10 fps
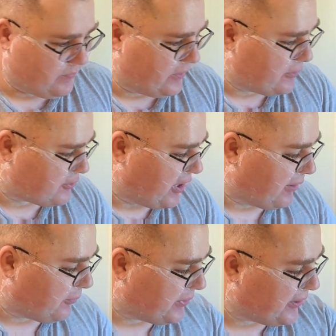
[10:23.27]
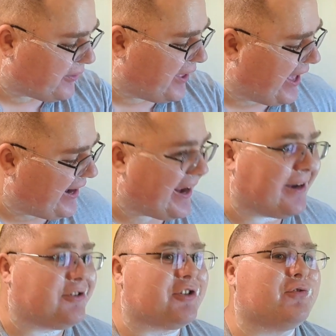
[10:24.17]
There's something when they're that
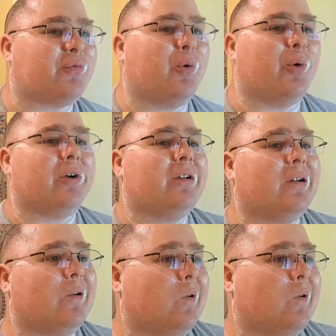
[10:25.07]
age, she's four.